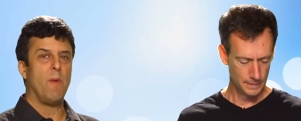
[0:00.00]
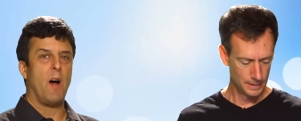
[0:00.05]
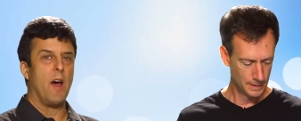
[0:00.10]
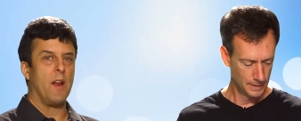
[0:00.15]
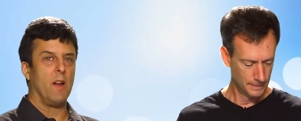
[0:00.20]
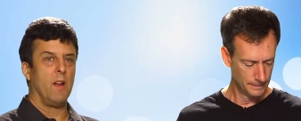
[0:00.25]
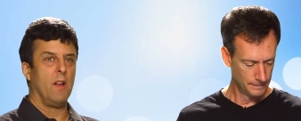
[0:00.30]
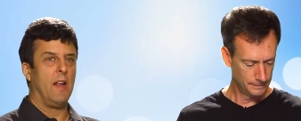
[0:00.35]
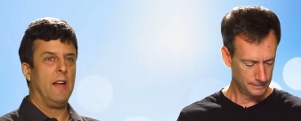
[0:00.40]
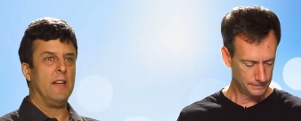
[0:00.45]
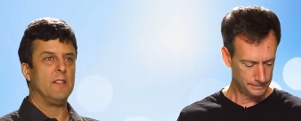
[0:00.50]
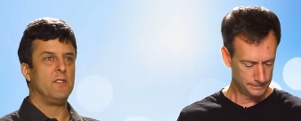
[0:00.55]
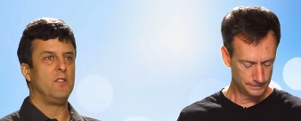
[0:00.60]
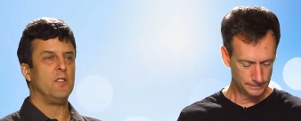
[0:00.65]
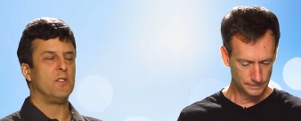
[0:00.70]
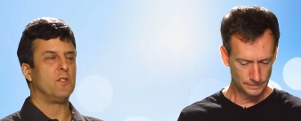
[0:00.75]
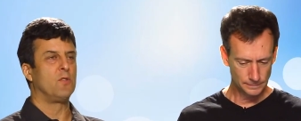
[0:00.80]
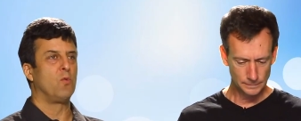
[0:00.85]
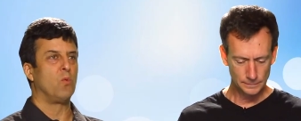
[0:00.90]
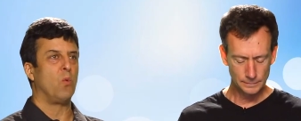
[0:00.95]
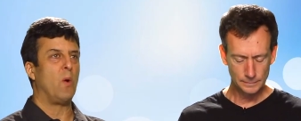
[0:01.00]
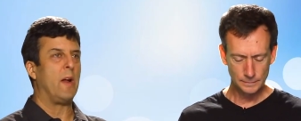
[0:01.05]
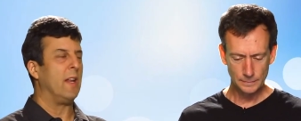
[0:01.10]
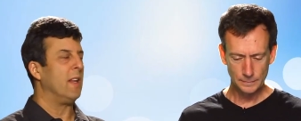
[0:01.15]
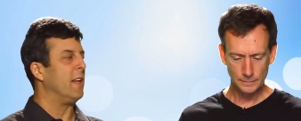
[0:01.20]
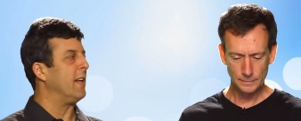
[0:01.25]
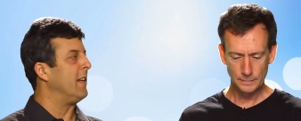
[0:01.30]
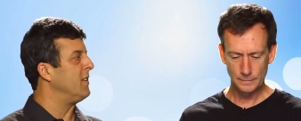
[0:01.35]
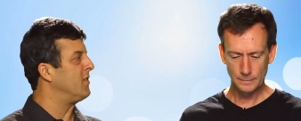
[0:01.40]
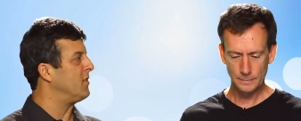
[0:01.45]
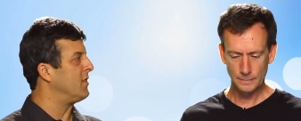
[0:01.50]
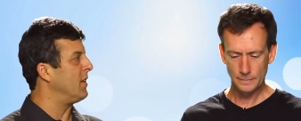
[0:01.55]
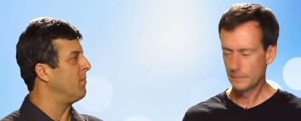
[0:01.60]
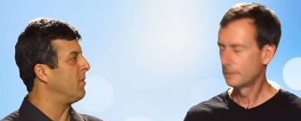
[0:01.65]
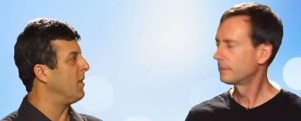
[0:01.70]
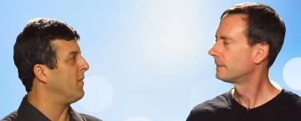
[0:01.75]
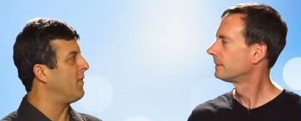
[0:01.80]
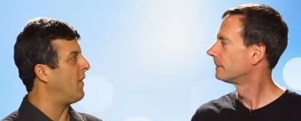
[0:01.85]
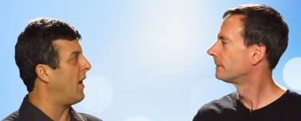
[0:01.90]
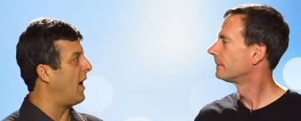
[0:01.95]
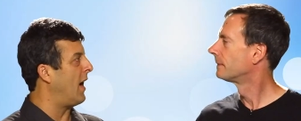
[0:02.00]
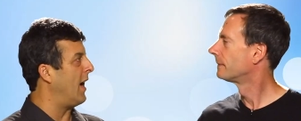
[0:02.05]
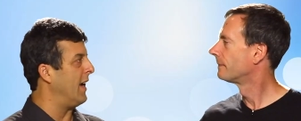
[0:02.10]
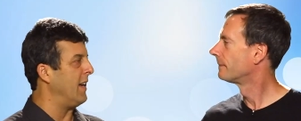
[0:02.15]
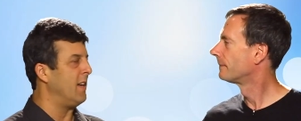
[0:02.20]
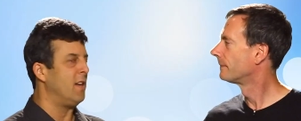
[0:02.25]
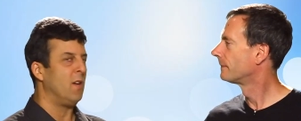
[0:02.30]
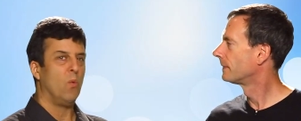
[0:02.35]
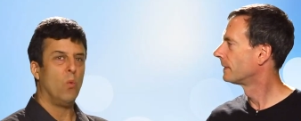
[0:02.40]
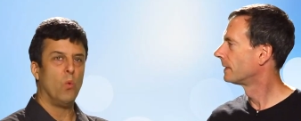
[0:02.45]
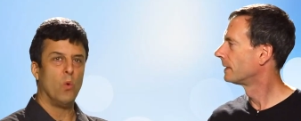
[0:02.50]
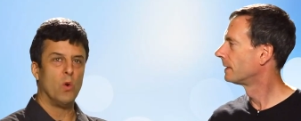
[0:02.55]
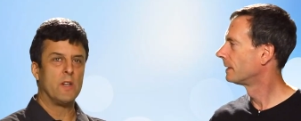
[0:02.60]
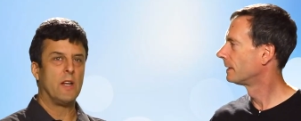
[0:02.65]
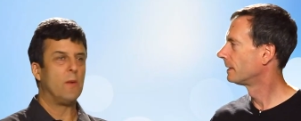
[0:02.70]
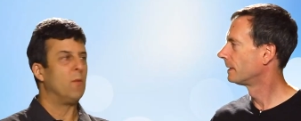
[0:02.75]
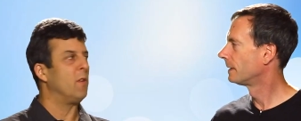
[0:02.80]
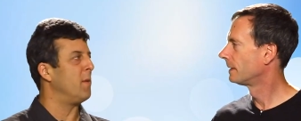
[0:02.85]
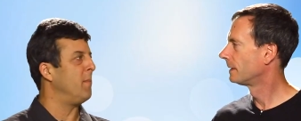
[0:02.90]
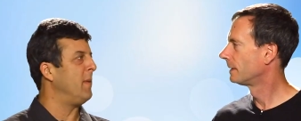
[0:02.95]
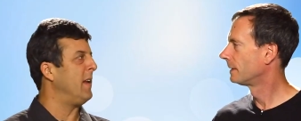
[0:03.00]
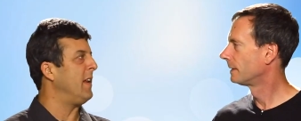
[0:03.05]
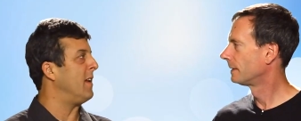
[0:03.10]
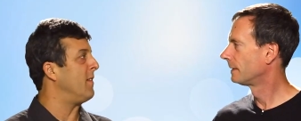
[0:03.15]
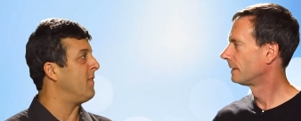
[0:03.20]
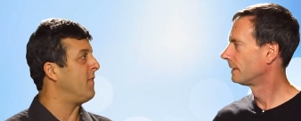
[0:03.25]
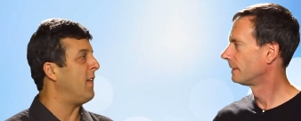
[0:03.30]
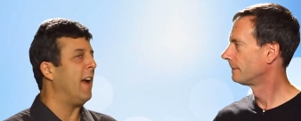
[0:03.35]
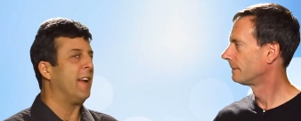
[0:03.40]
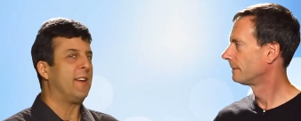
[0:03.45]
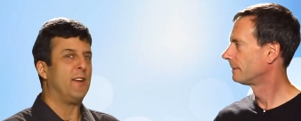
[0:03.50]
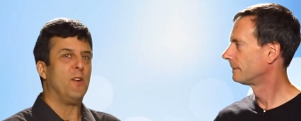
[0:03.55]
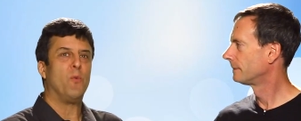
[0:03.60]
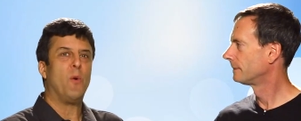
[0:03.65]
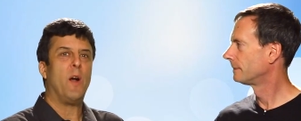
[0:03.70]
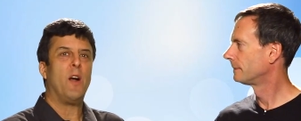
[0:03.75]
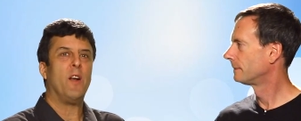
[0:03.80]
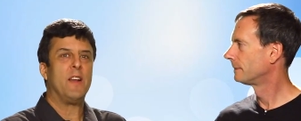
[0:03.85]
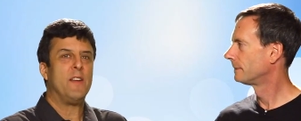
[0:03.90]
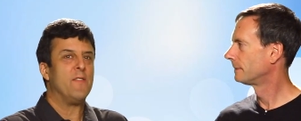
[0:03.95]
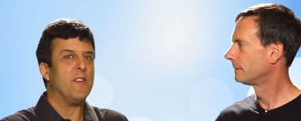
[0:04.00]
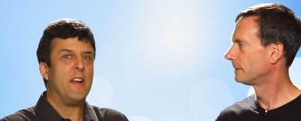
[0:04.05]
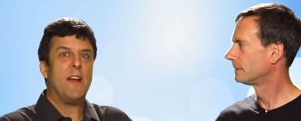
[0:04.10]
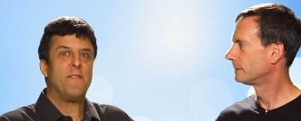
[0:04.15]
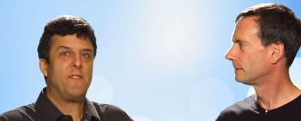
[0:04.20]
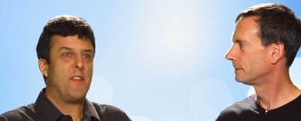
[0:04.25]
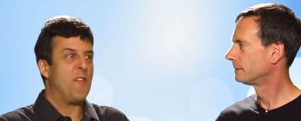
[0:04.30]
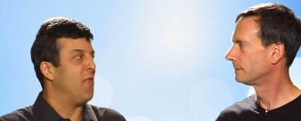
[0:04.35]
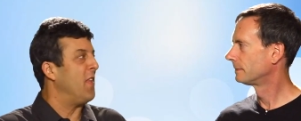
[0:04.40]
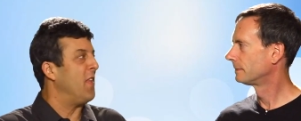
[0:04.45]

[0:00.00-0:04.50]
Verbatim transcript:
Speaker 1: model has just greatly simplified working with the media. In fact, you rarely even have to